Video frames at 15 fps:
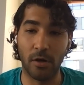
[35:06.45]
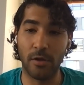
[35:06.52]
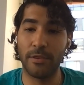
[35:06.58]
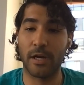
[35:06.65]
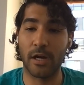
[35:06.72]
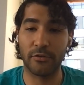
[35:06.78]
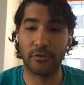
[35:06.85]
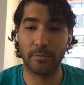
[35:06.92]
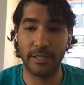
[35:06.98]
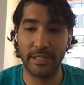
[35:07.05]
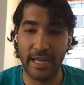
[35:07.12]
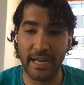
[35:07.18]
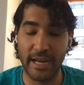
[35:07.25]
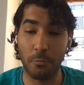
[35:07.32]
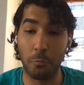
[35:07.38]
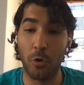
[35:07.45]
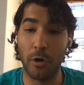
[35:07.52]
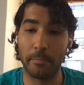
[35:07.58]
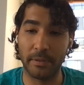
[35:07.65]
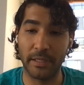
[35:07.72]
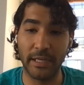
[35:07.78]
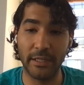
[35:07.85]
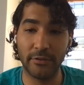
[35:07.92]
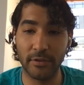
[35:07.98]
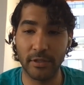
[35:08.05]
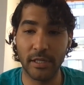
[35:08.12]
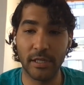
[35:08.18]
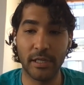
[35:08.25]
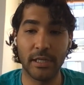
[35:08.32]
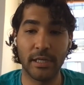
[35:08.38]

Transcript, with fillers: all the customer data in one place,